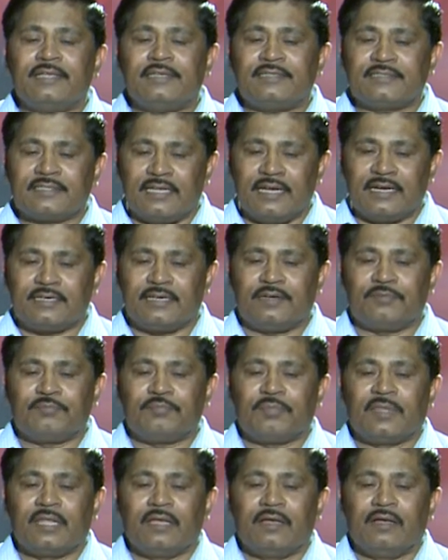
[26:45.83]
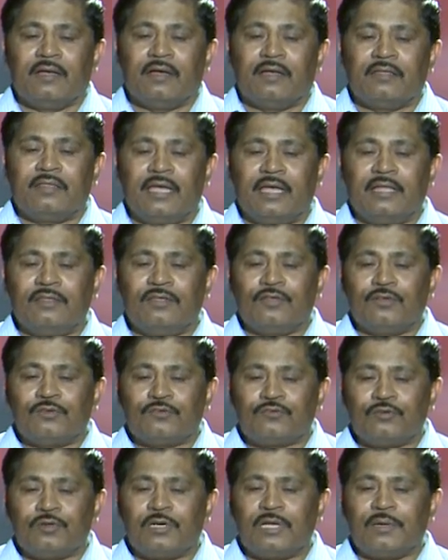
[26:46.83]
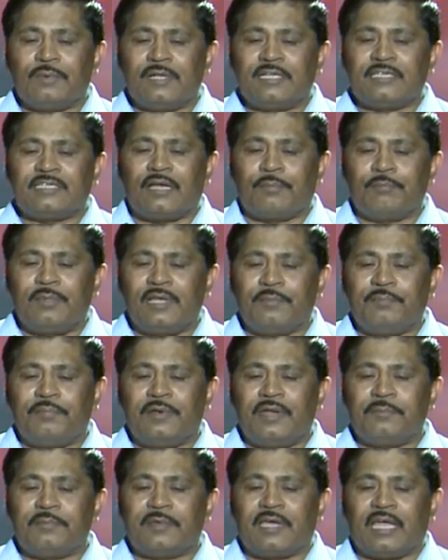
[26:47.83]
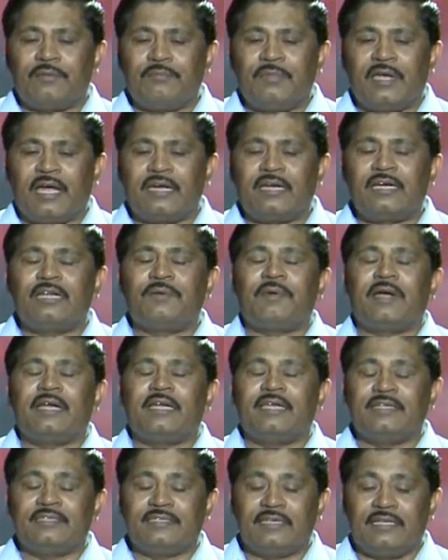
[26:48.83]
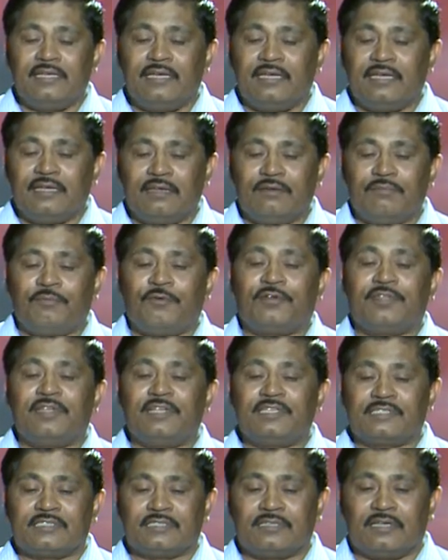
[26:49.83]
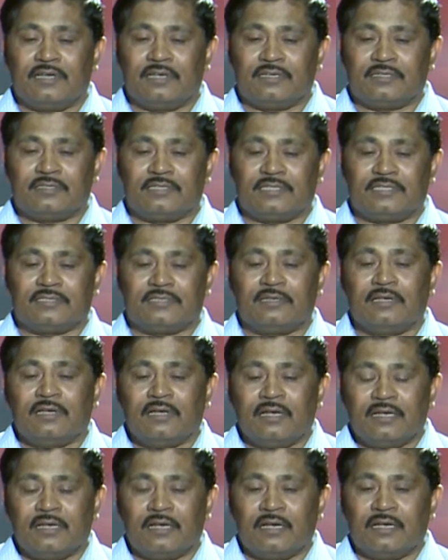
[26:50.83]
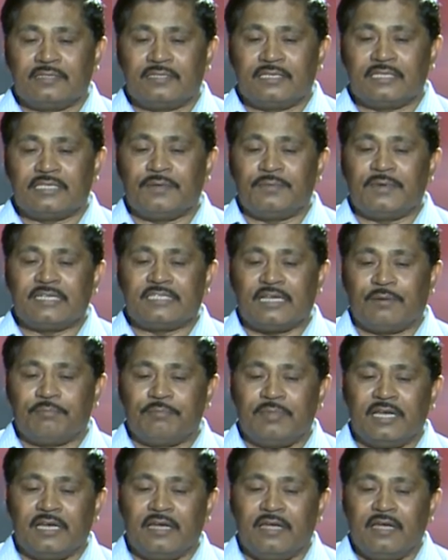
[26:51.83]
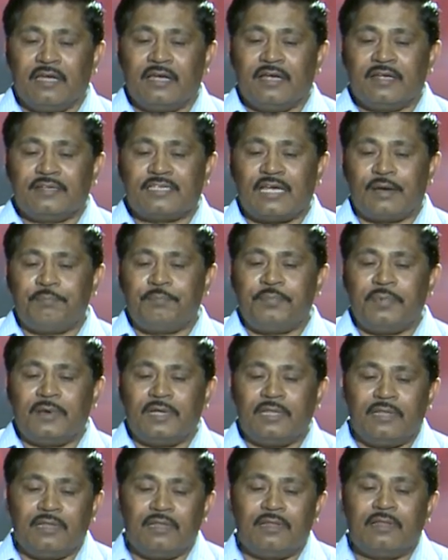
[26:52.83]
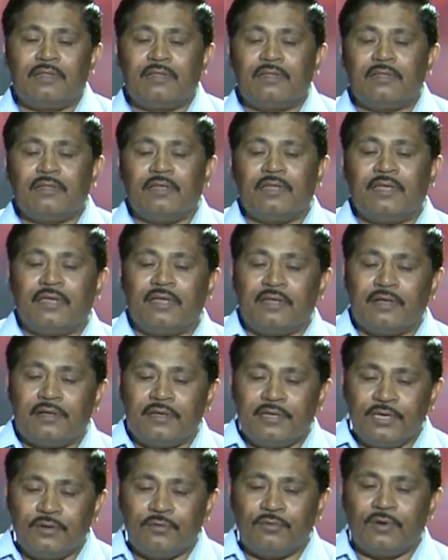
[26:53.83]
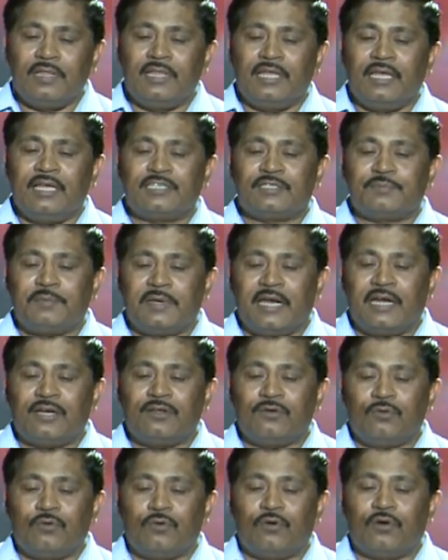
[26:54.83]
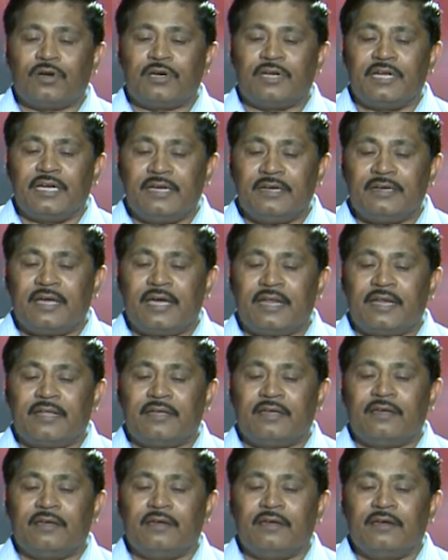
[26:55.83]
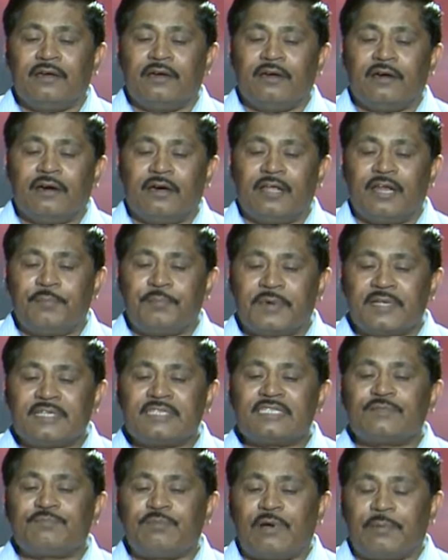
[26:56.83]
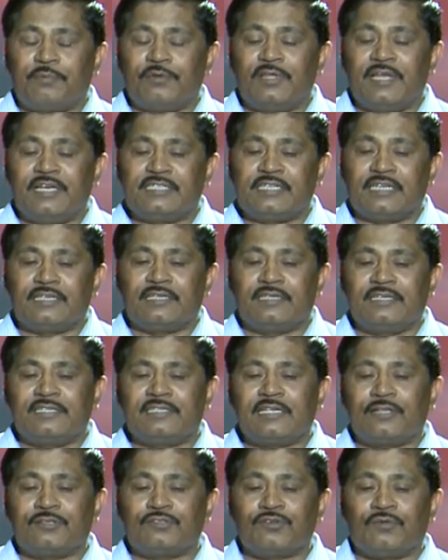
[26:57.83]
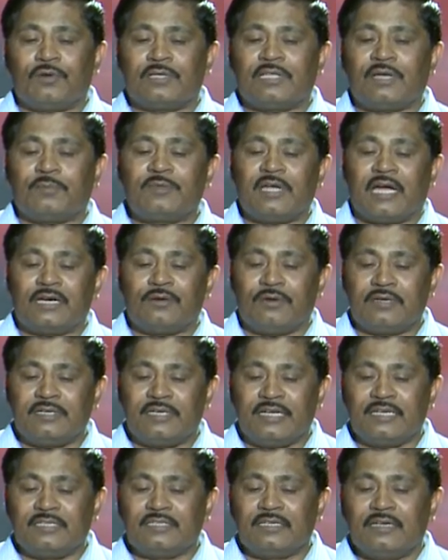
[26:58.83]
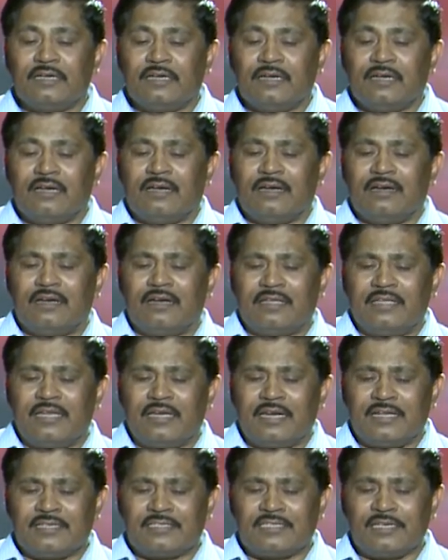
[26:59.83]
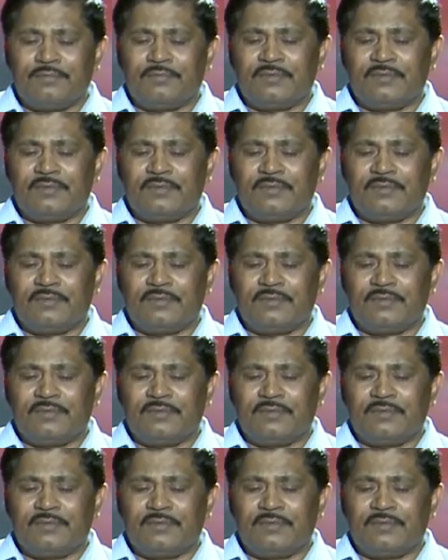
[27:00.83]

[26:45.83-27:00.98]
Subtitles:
selected. Then suitable sampling frame can be identified easily for this systematic sampling. Sample evenly spread over entire reference population. This is also one of the advantage. There are some